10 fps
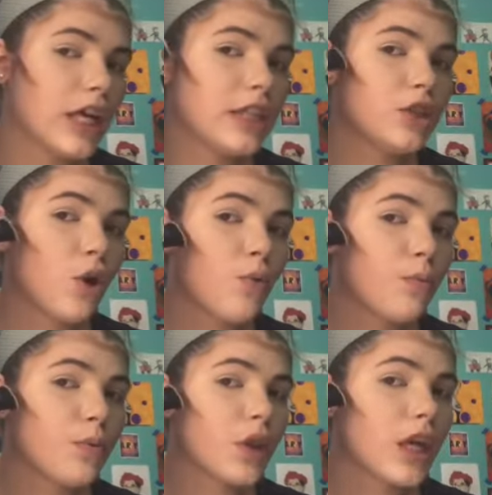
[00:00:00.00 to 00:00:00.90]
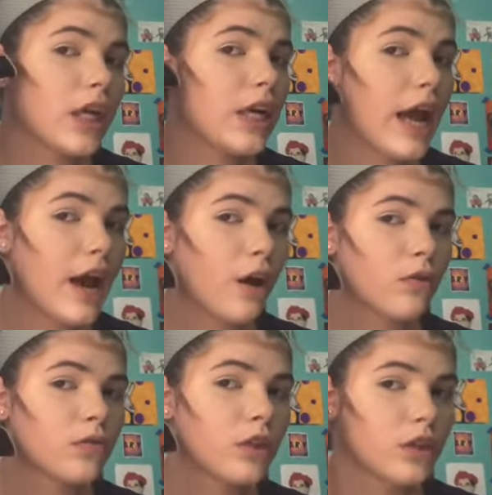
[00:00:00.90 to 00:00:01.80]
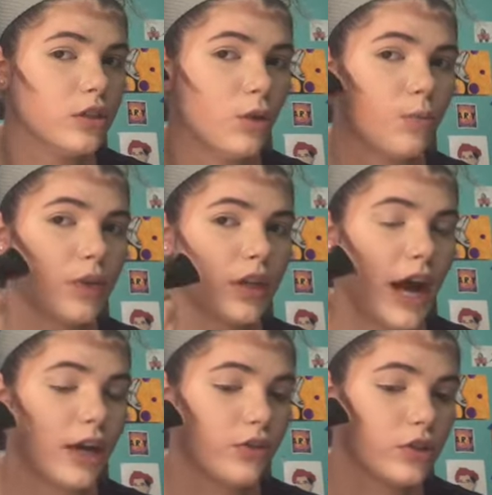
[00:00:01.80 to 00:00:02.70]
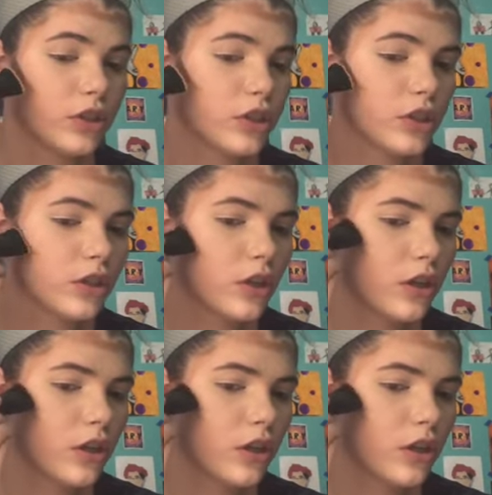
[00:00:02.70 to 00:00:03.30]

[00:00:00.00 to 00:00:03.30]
it don't blend down don't blend I usually just